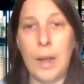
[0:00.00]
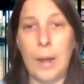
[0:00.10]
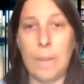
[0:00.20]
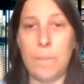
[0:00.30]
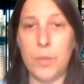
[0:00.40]

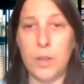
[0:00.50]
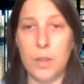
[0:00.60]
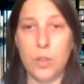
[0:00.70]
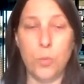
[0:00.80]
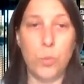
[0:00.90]

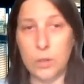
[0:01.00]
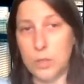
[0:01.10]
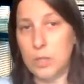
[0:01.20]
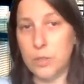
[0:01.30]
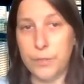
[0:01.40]
You will
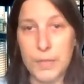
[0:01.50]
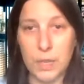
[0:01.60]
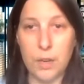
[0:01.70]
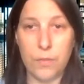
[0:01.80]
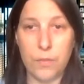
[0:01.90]
need to fix
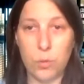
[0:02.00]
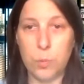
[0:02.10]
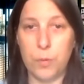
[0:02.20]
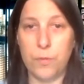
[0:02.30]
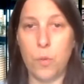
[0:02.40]
any of those
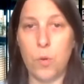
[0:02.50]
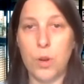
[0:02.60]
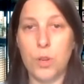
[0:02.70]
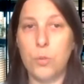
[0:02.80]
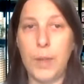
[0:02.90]

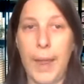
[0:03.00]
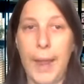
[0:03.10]
before you